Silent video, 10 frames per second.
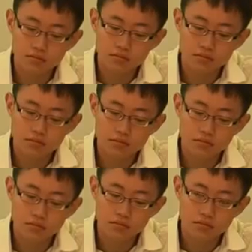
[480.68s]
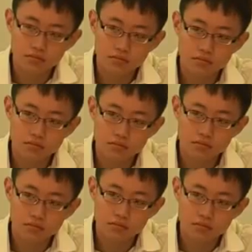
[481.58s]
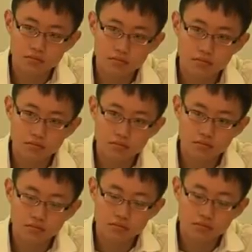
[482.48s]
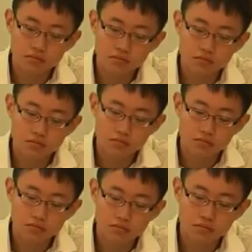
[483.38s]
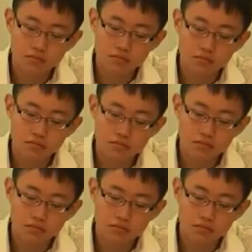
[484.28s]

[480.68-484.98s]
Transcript: (silent)